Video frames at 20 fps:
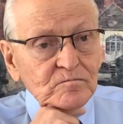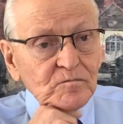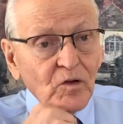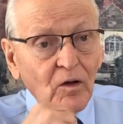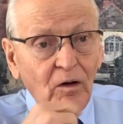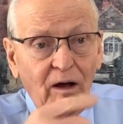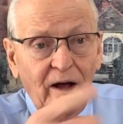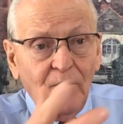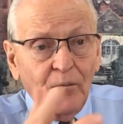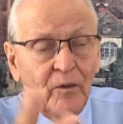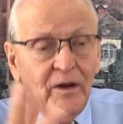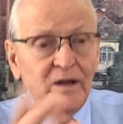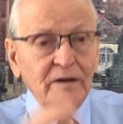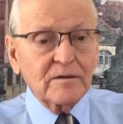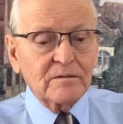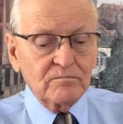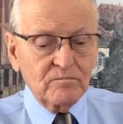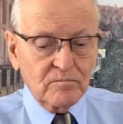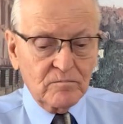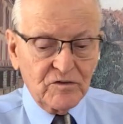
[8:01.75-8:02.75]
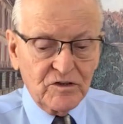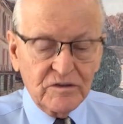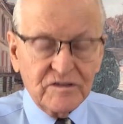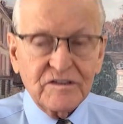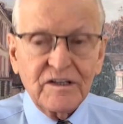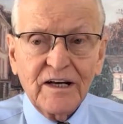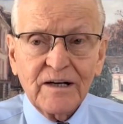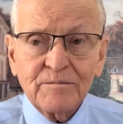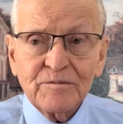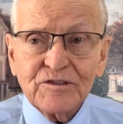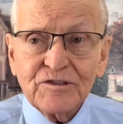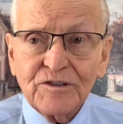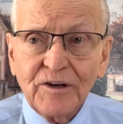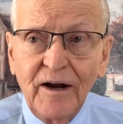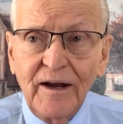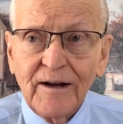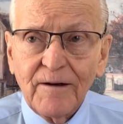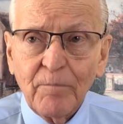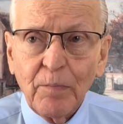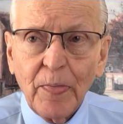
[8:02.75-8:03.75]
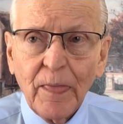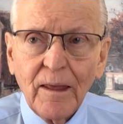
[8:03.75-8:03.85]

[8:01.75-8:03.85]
Well, I went to set them straight.